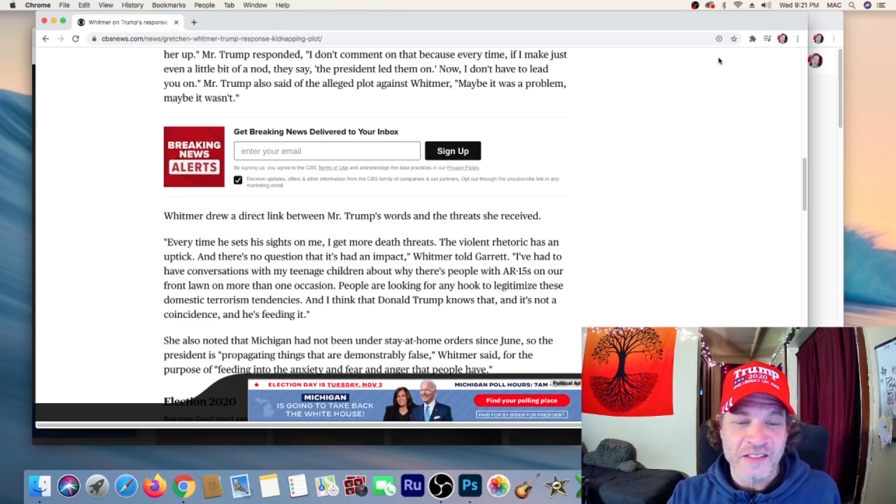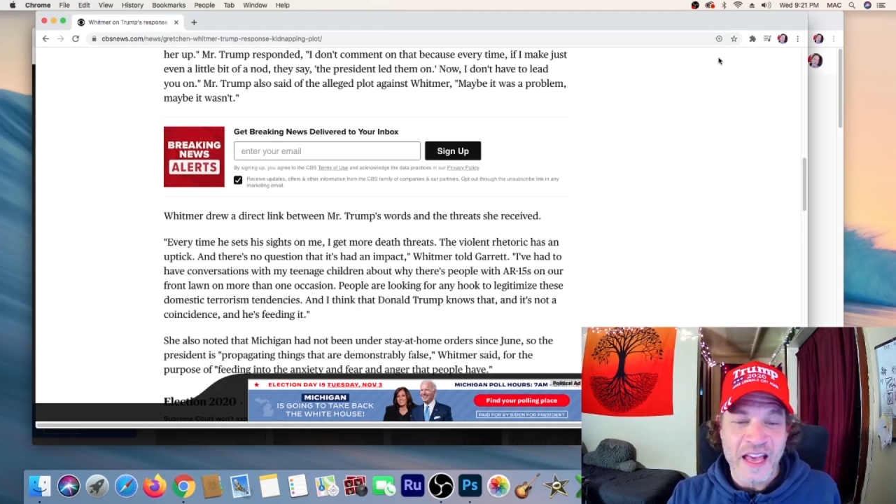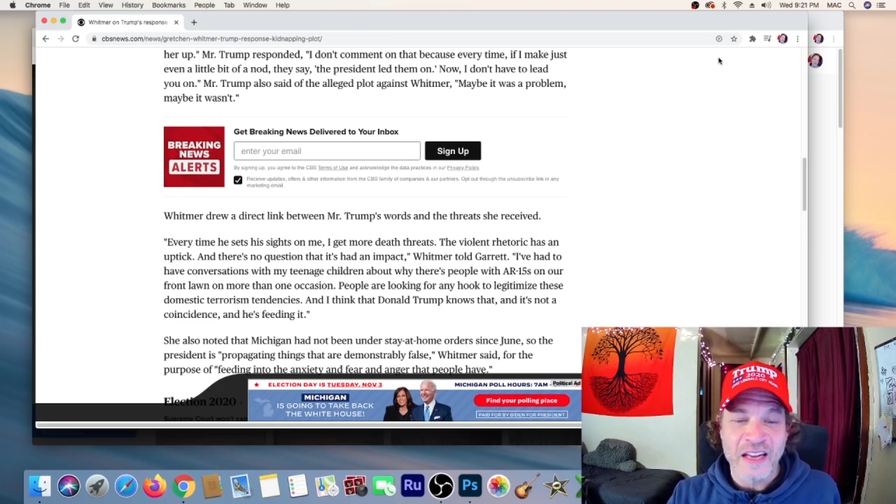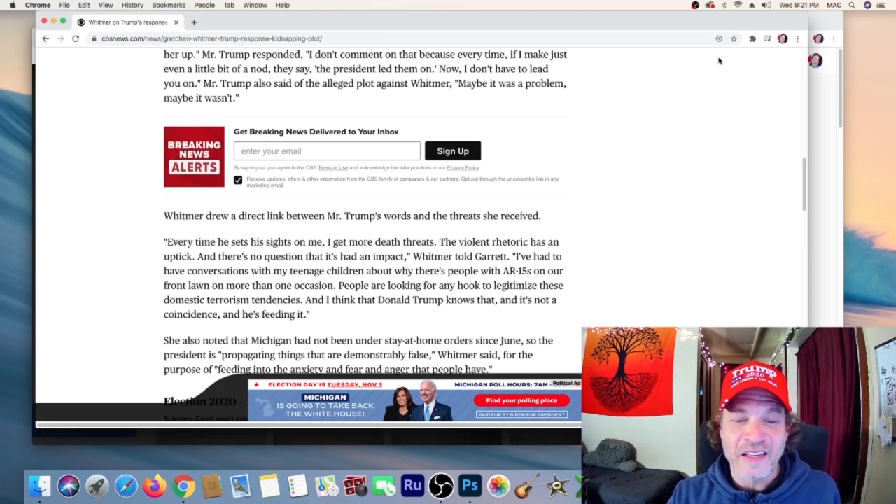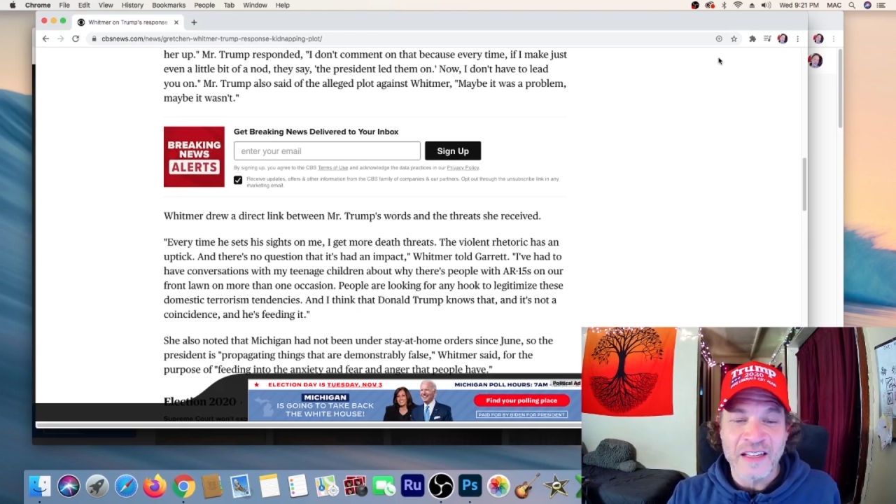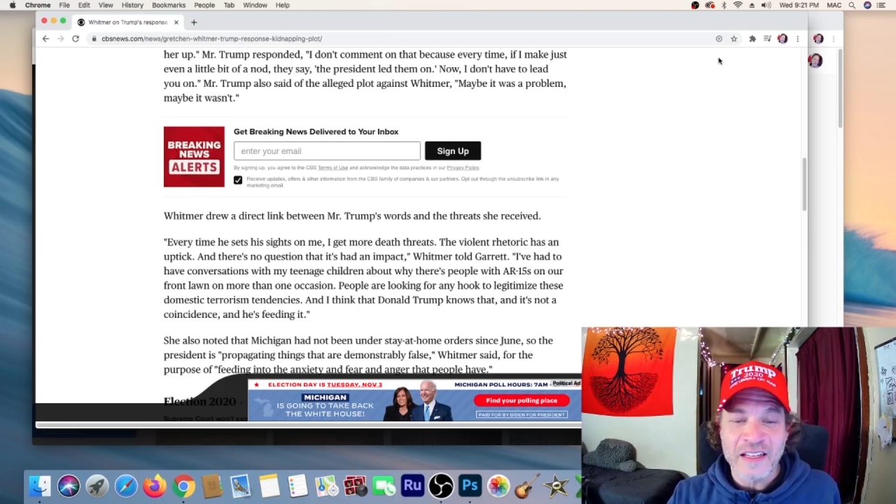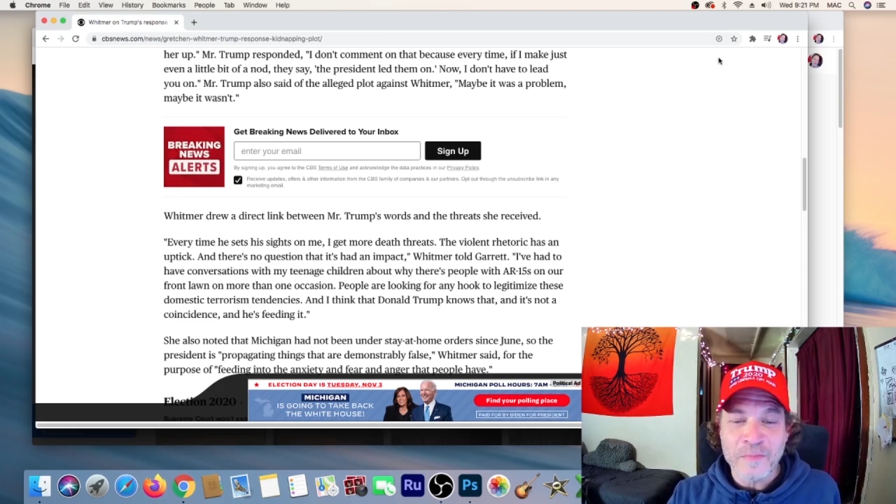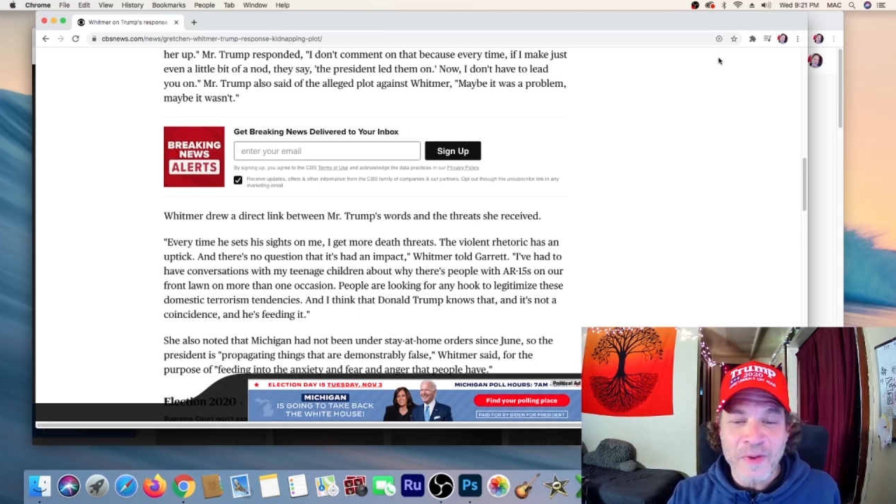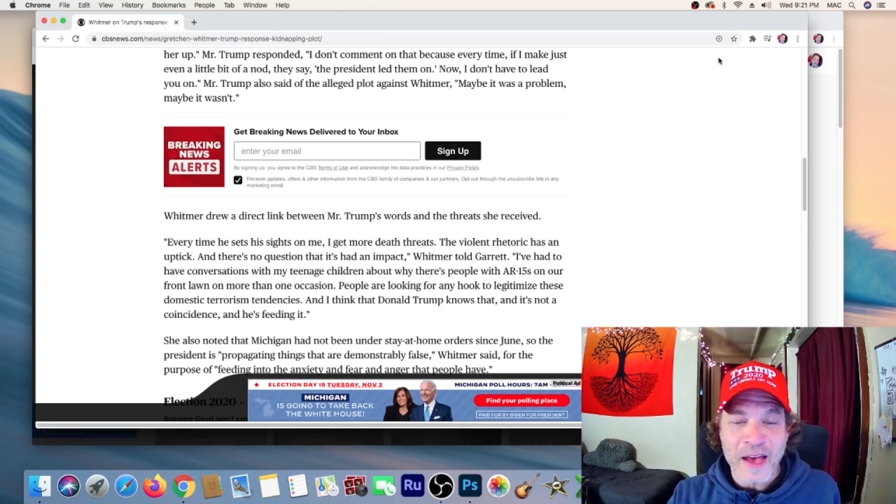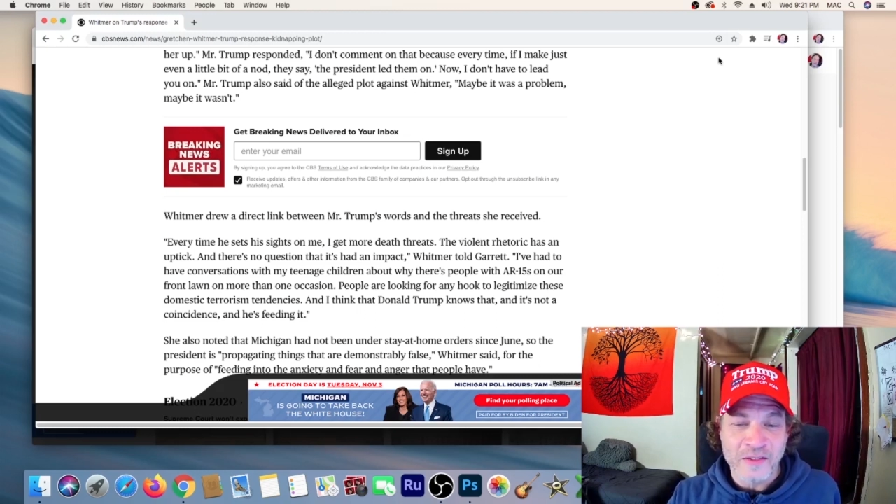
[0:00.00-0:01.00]
impact,
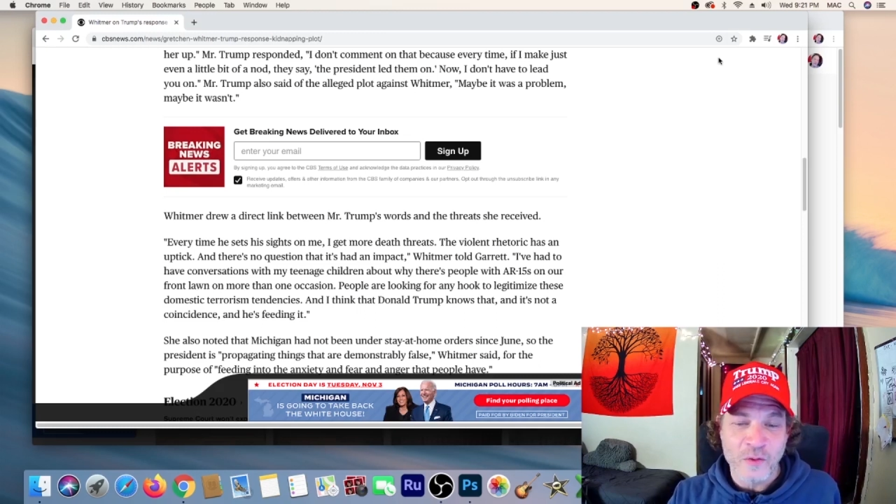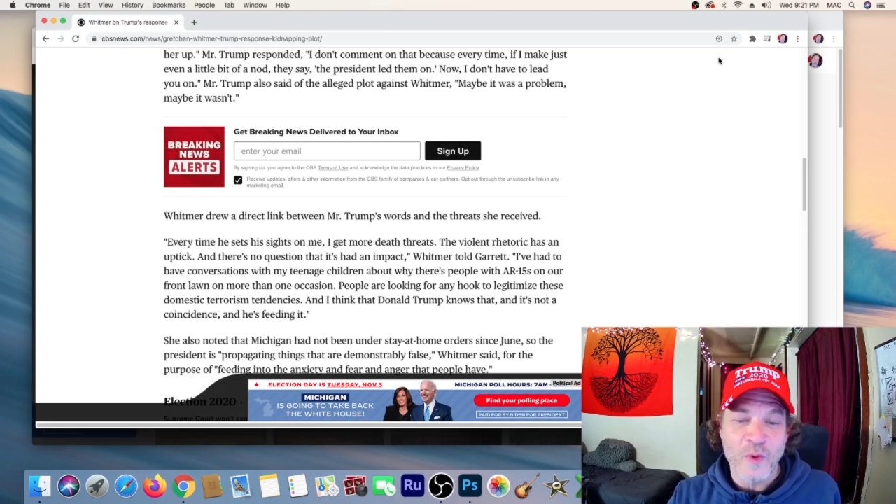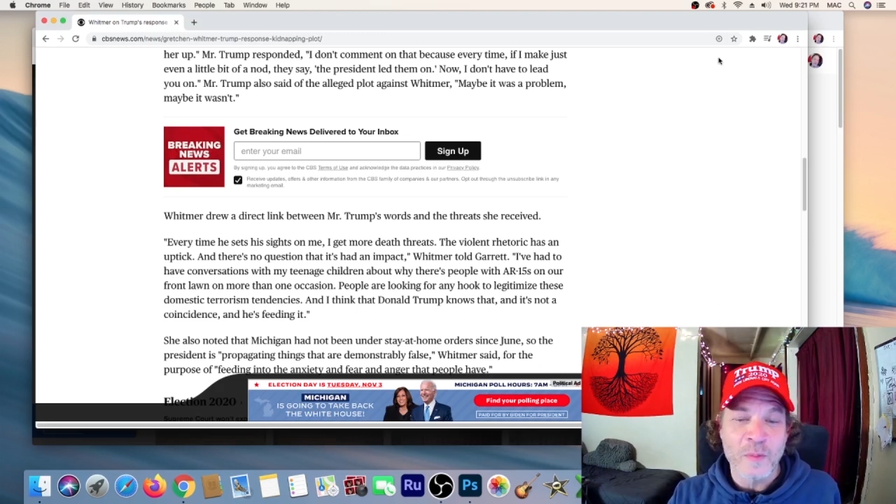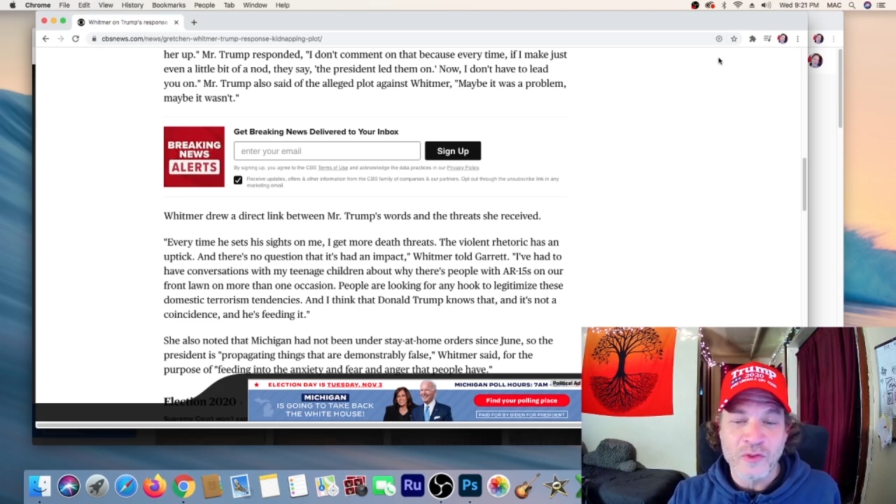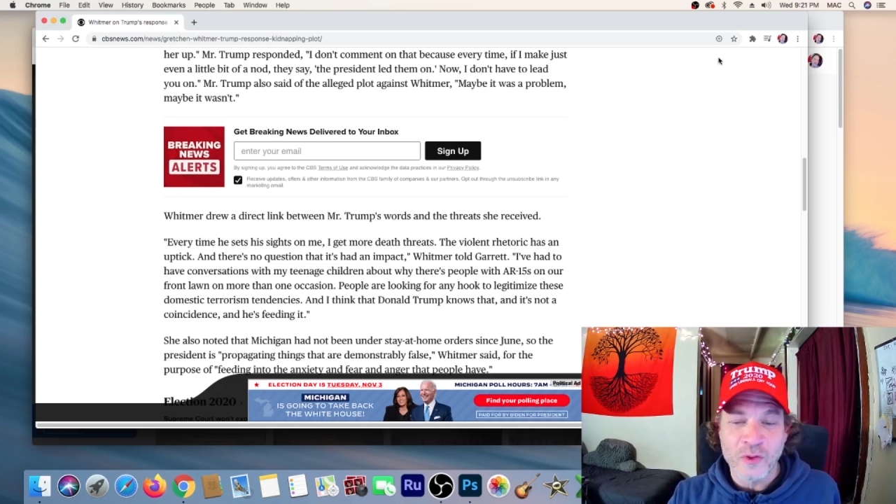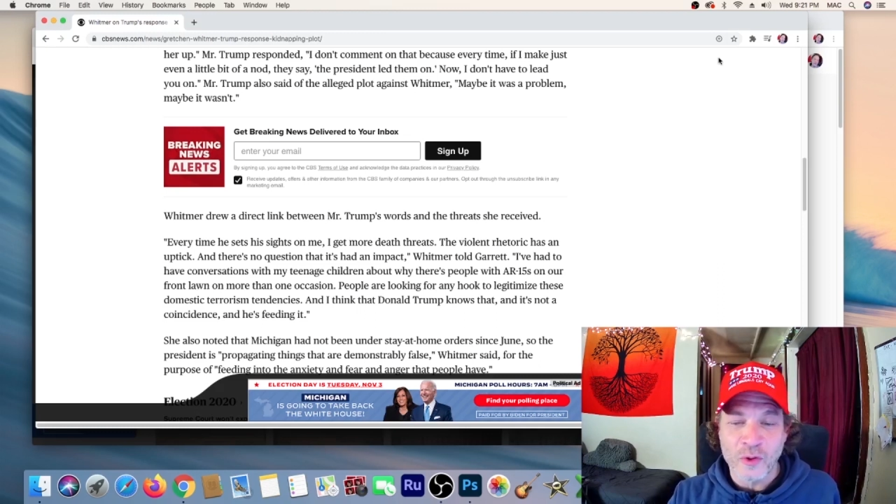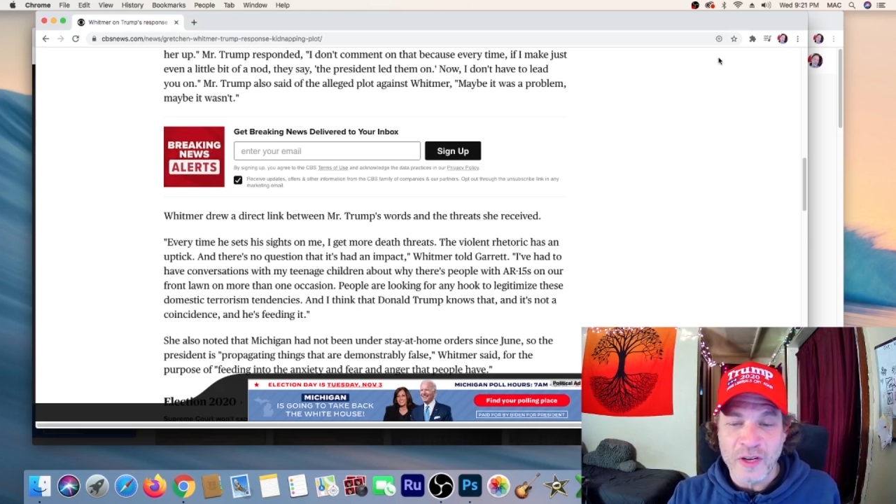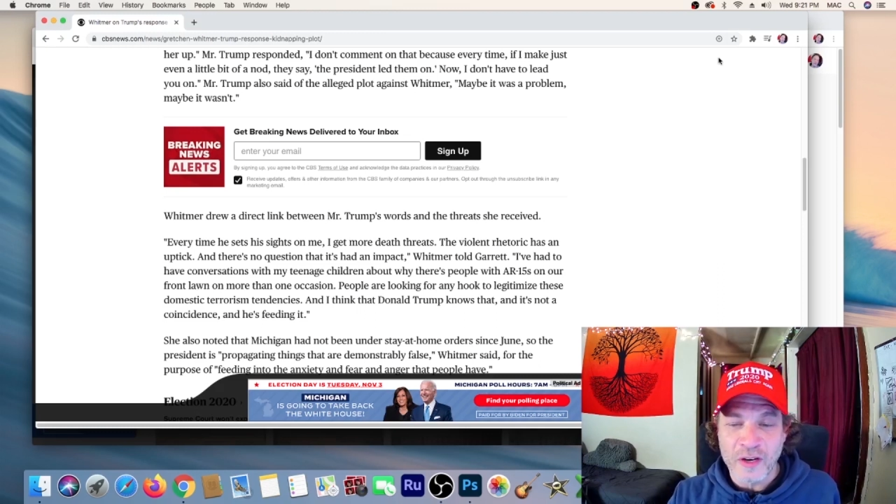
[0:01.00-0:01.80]
Whitmer told Garrett.